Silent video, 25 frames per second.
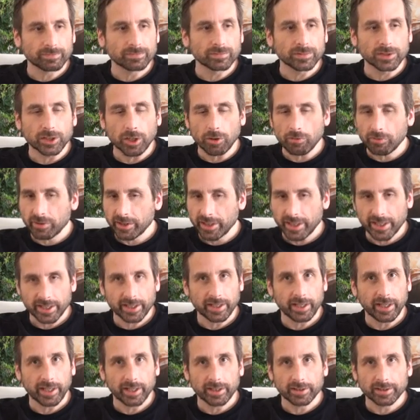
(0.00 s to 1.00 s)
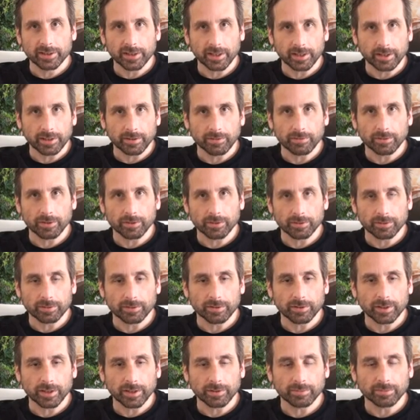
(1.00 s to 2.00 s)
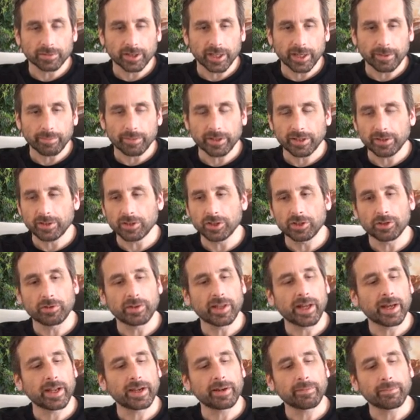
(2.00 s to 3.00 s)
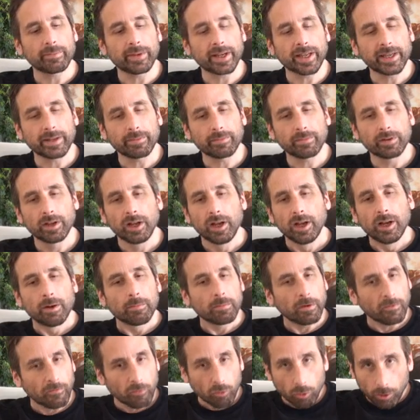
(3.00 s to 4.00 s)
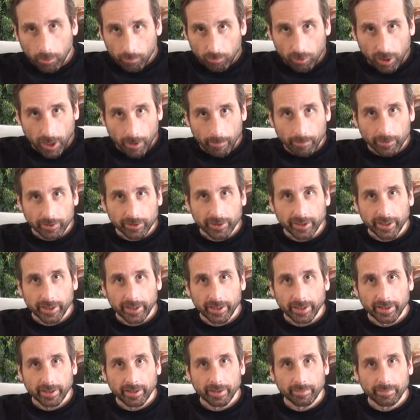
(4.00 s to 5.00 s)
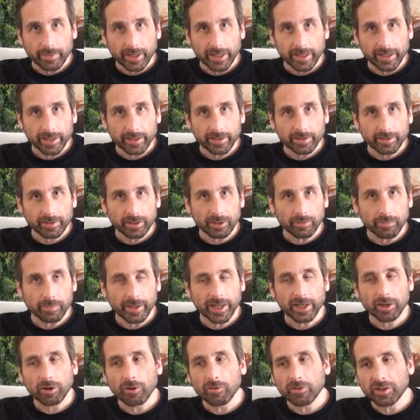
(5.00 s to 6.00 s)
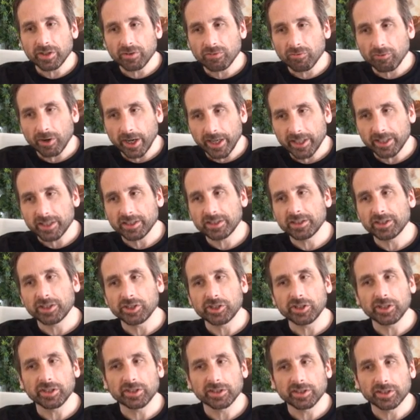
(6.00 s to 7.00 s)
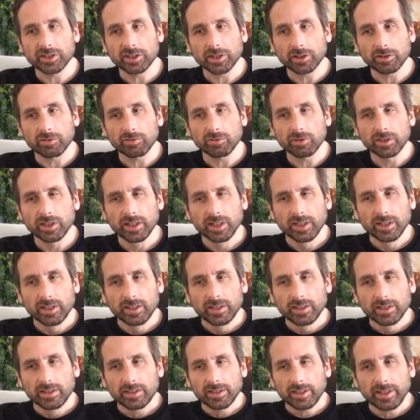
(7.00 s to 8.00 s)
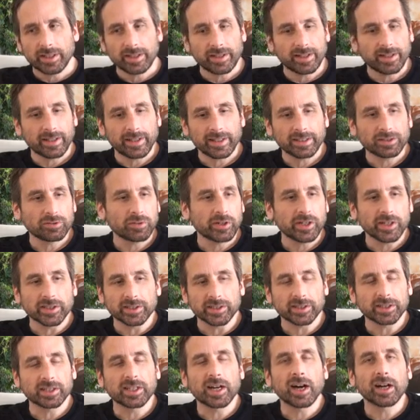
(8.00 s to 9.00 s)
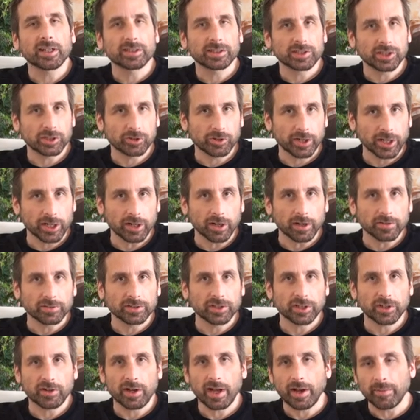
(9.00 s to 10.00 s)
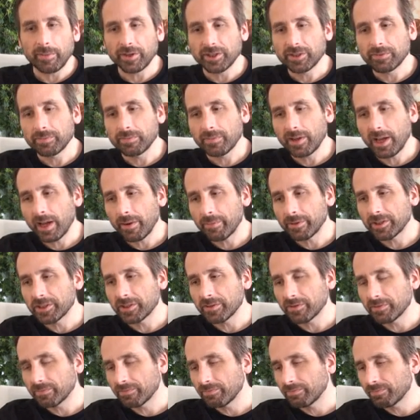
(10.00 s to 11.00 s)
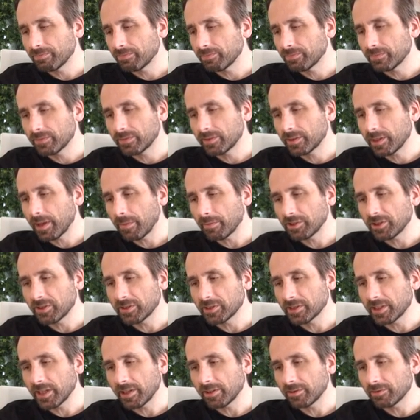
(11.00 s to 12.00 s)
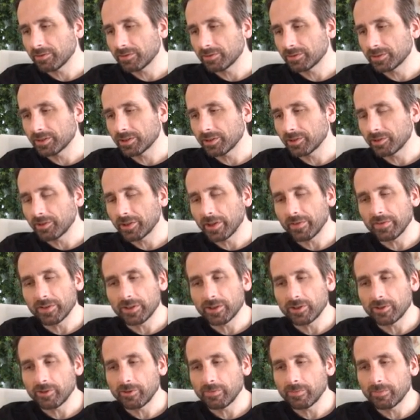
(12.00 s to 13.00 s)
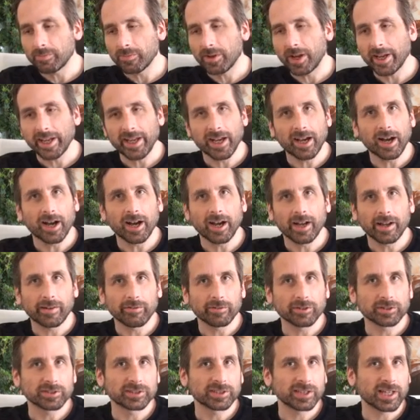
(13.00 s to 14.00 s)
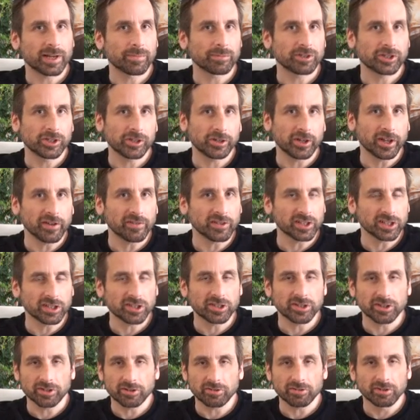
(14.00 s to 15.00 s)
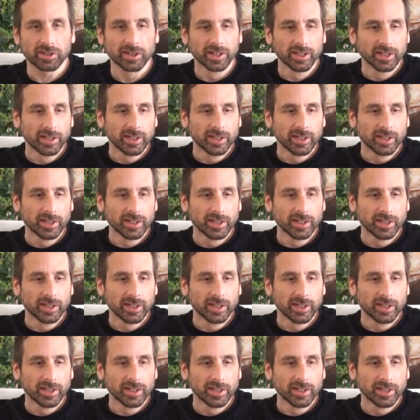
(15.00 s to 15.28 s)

known techniques like deferred lighting, but to do that and make it perform properly and make it, you know, make all the right decisions. So, and that's what it is. It's constant trade-offs. You know, how much of the cycles are you giving to AI versus how much are you giving to,